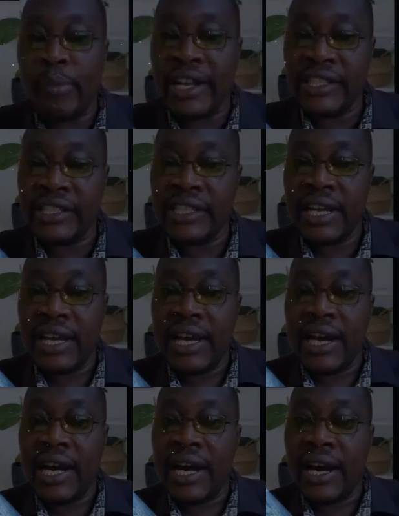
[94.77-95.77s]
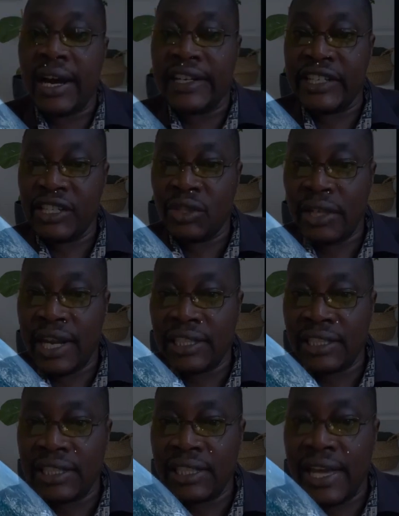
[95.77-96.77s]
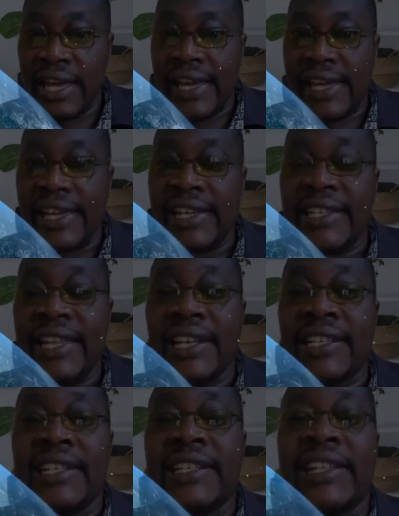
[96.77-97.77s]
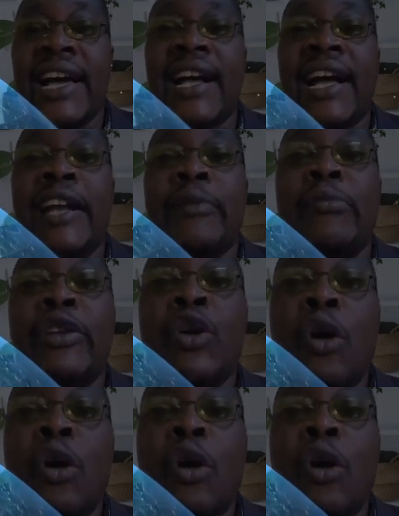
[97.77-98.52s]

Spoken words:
breast disorders, in that there can be